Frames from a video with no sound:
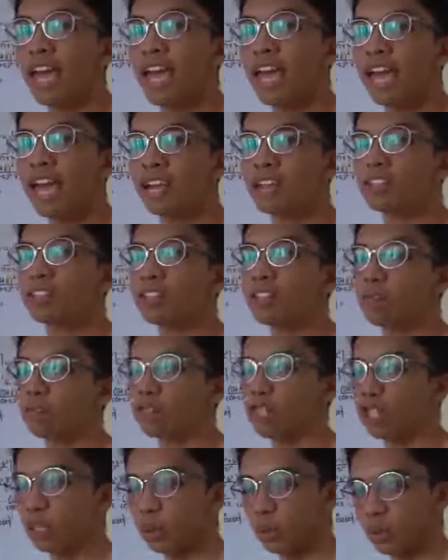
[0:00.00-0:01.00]
in
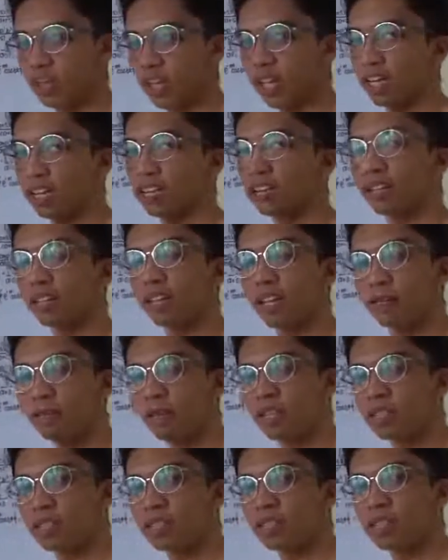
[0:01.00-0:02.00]
substituting the
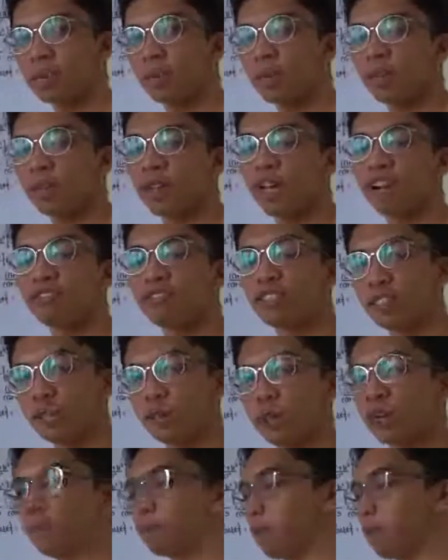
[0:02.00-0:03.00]
limits of 0 and